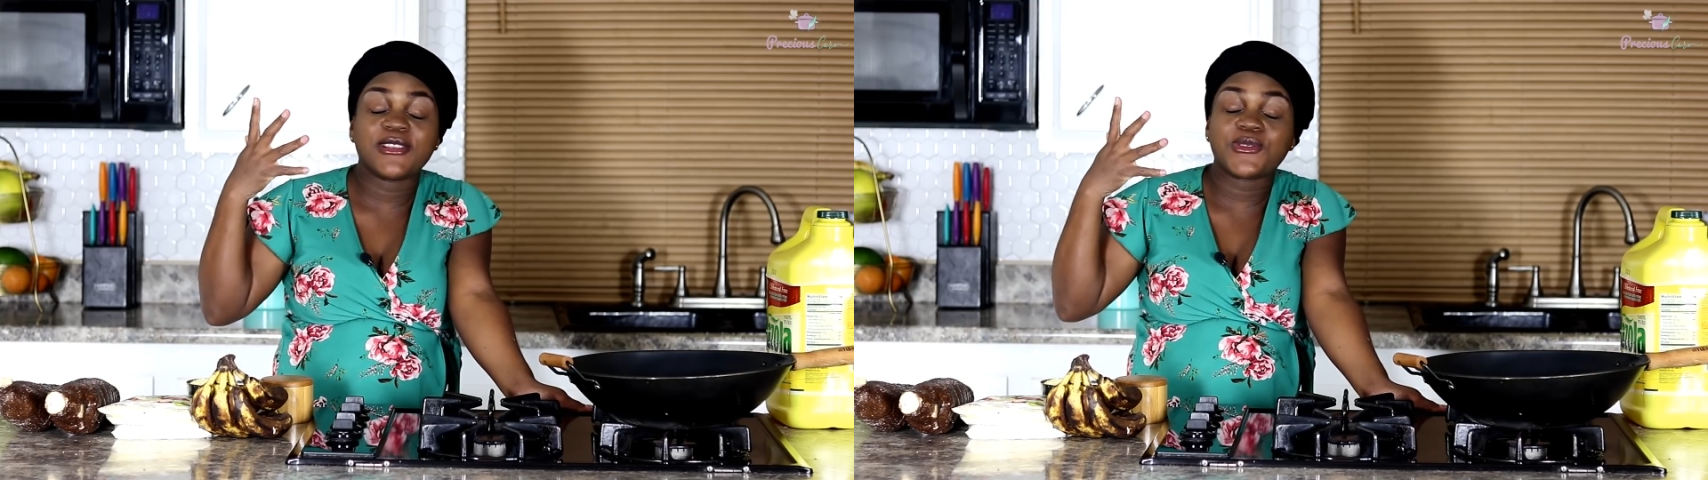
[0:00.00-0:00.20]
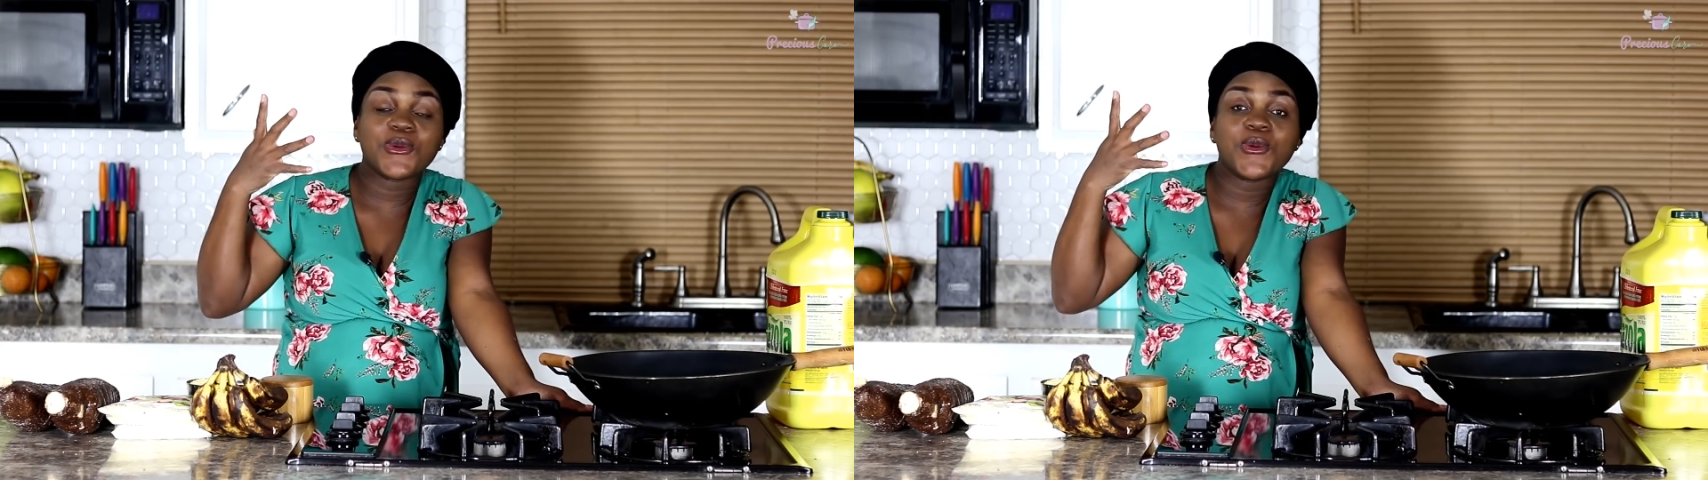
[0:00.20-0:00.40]

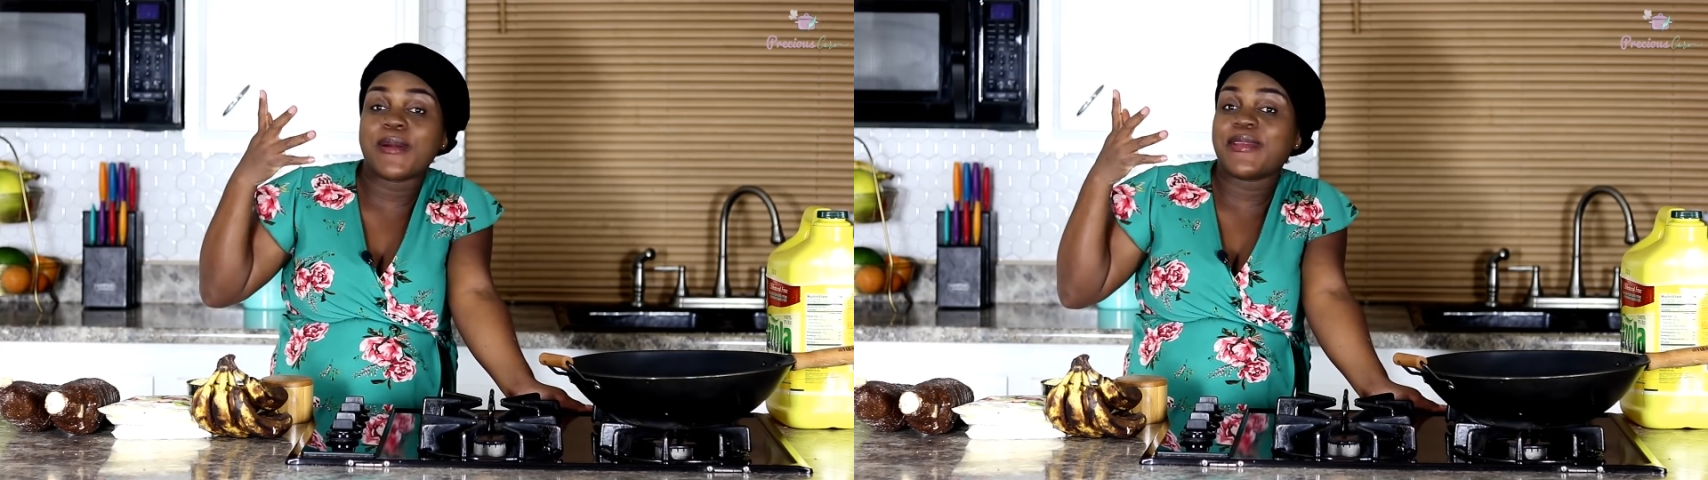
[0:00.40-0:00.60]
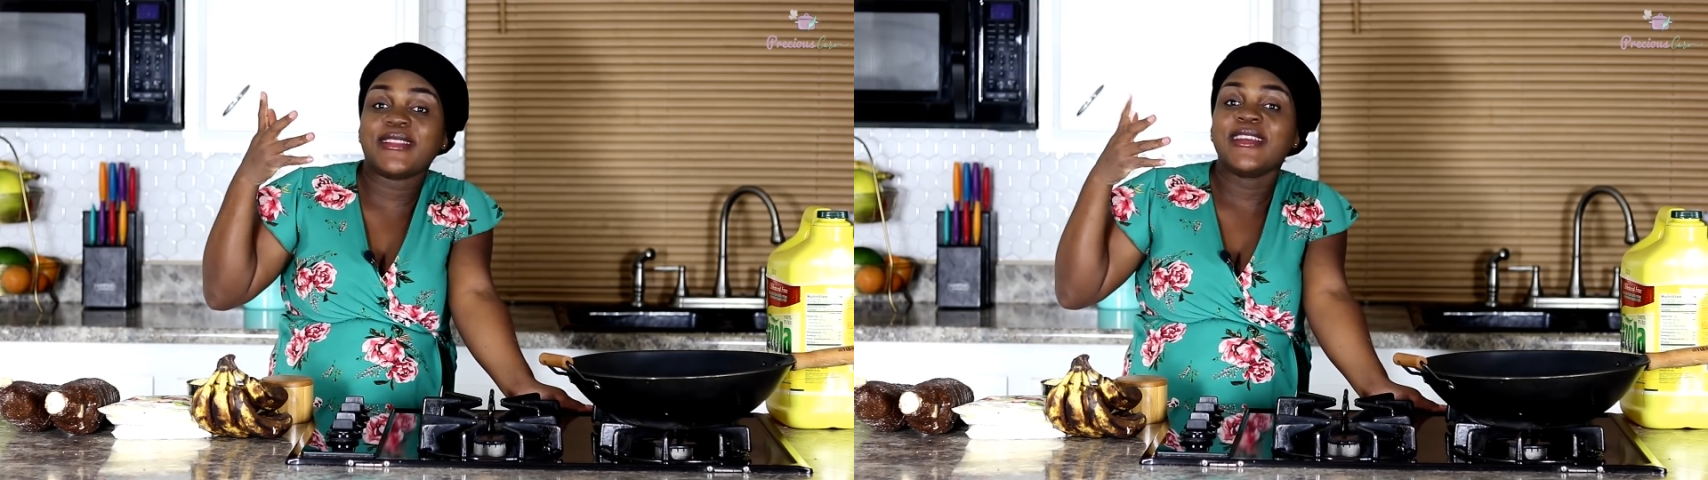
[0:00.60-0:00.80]
So
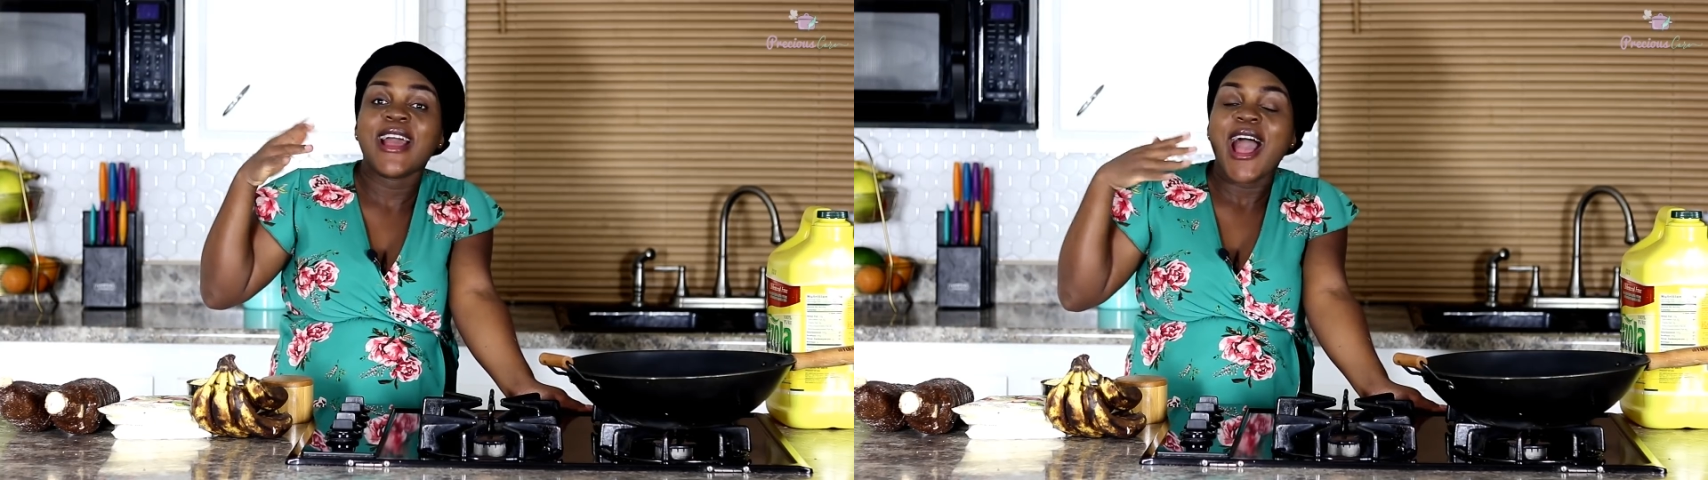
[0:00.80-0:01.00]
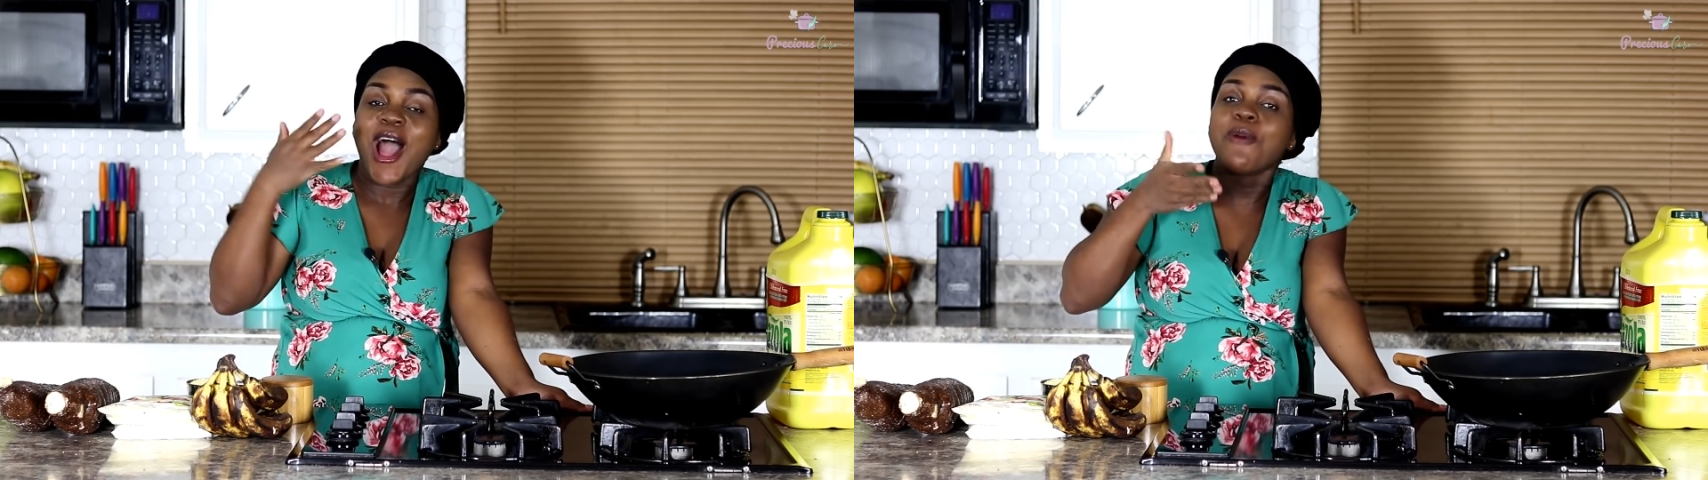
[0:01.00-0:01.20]
I mean,
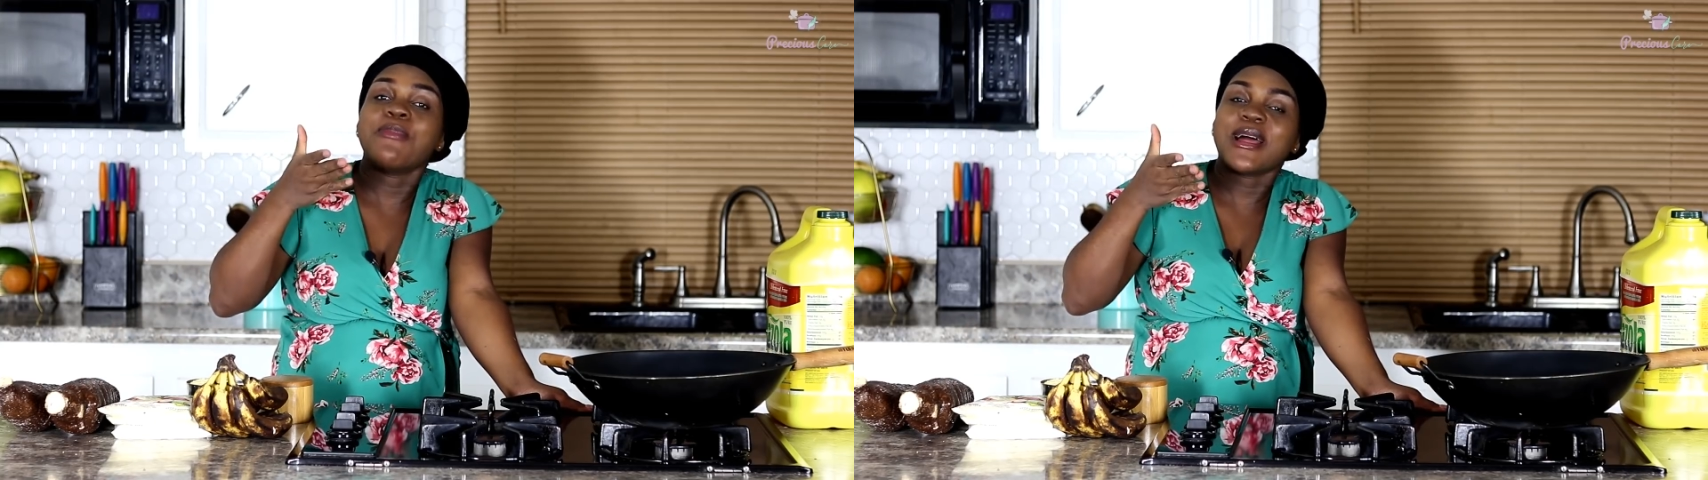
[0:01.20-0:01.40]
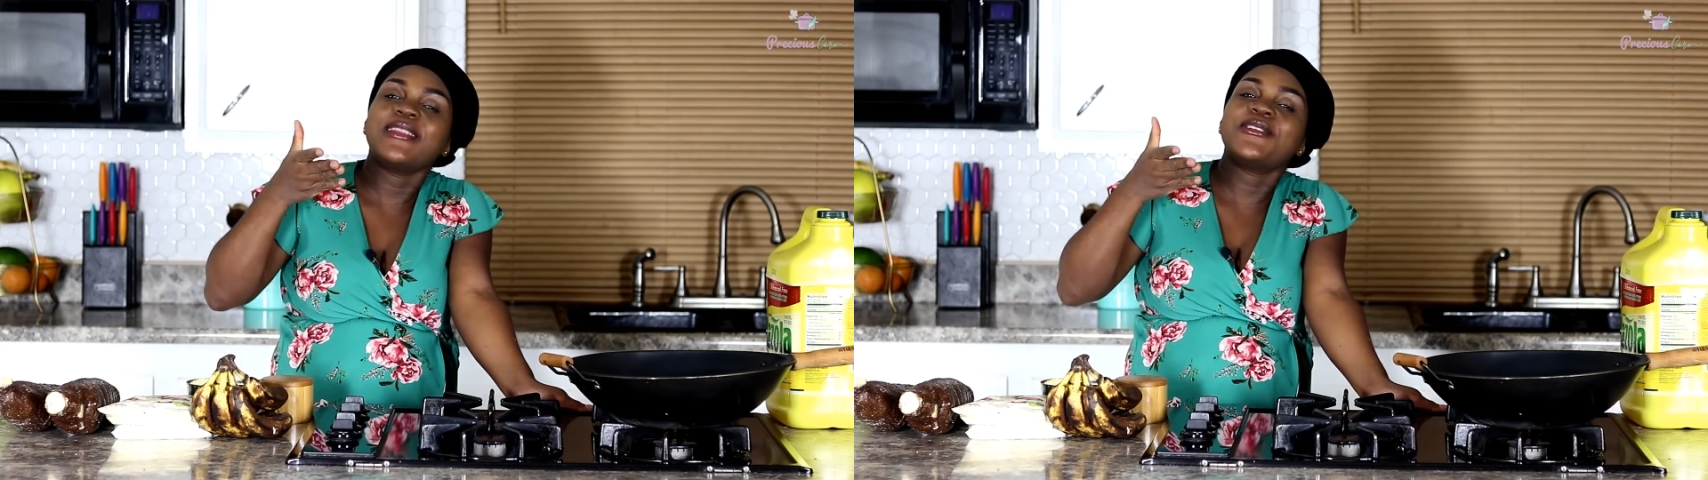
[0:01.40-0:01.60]
how
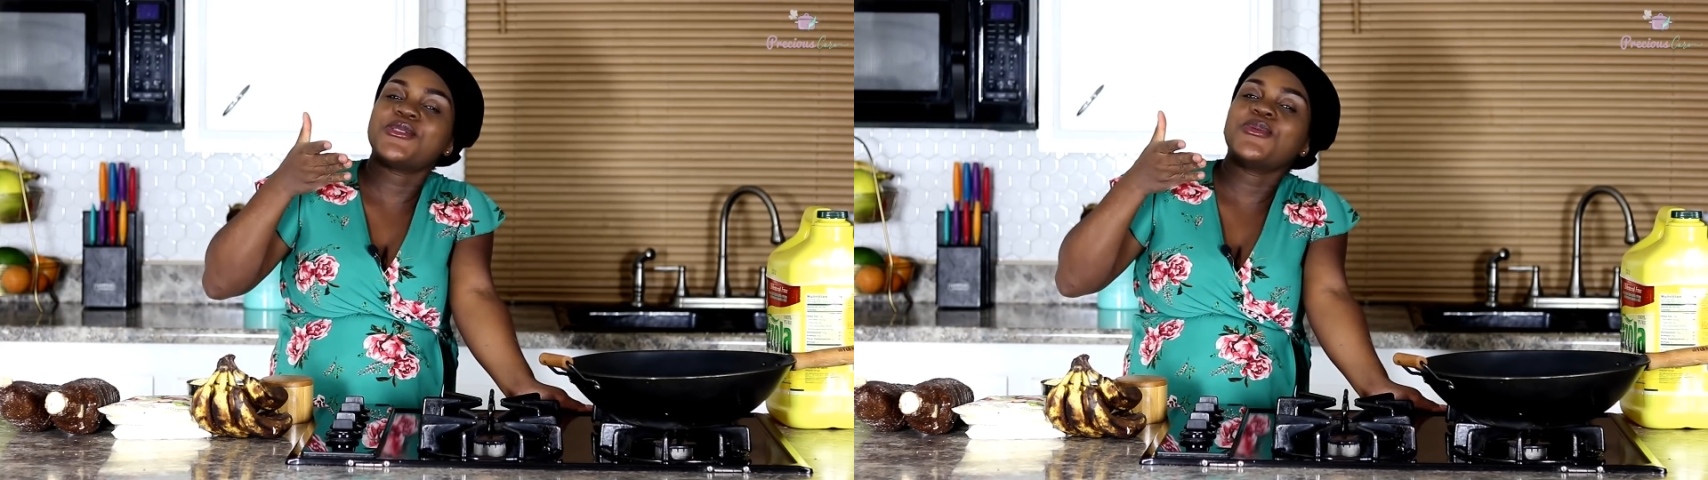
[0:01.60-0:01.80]
badly do